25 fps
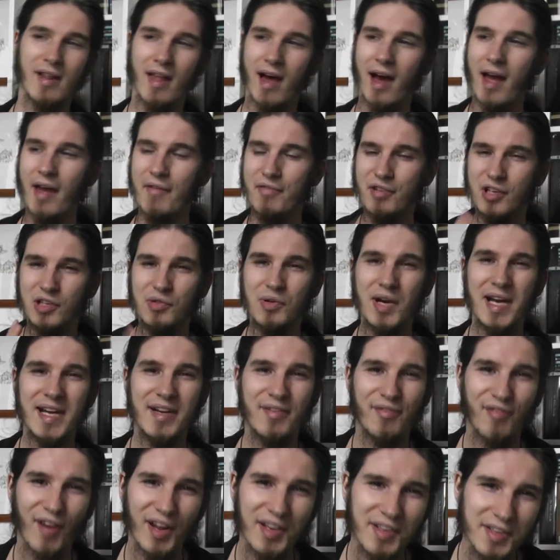I have
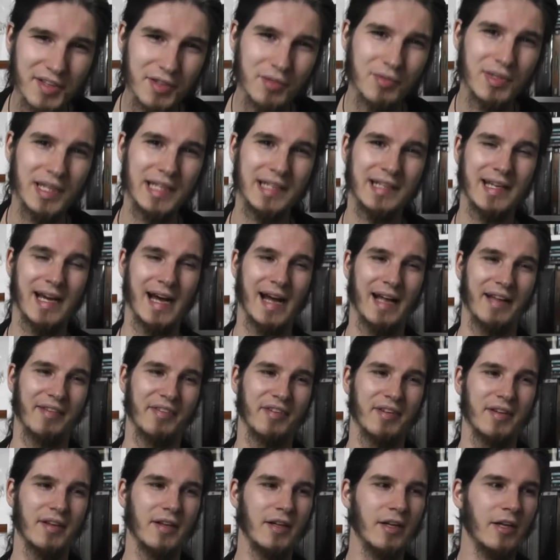great fun doing that.